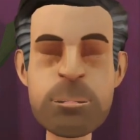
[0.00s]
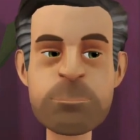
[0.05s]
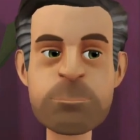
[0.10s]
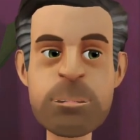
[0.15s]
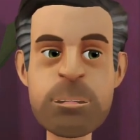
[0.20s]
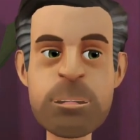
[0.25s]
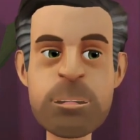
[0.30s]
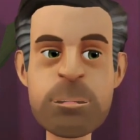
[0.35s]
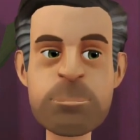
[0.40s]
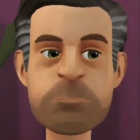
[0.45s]

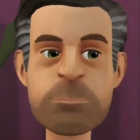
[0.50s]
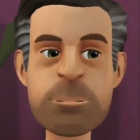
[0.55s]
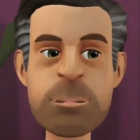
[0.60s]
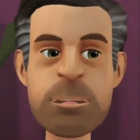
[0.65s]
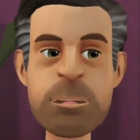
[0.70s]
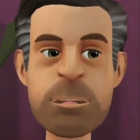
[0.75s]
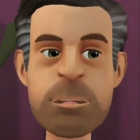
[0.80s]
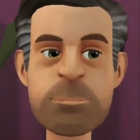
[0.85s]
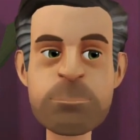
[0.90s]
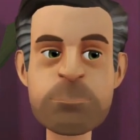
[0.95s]

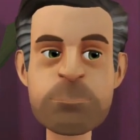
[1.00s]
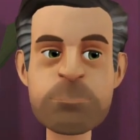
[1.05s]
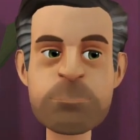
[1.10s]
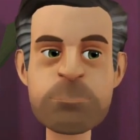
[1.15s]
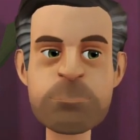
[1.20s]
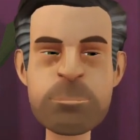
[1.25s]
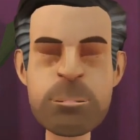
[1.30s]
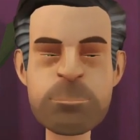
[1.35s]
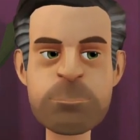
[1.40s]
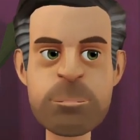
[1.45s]
indoctrinated to
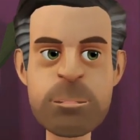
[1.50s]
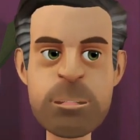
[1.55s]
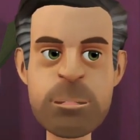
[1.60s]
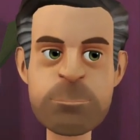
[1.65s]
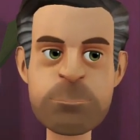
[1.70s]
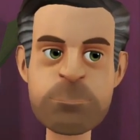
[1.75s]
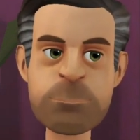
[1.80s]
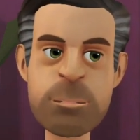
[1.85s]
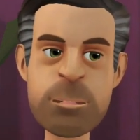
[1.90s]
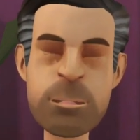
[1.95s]
do from
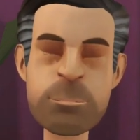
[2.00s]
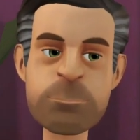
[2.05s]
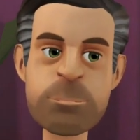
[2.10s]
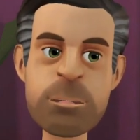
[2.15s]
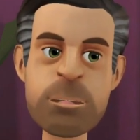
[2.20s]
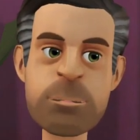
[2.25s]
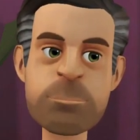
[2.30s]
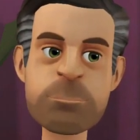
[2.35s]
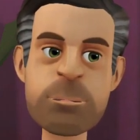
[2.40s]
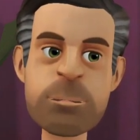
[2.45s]

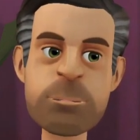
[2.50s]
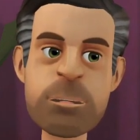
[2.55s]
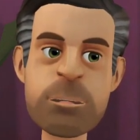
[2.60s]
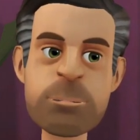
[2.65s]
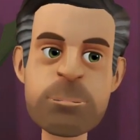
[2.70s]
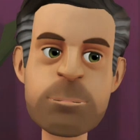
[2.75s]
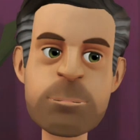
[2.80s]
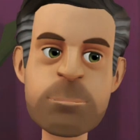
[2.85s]
birth,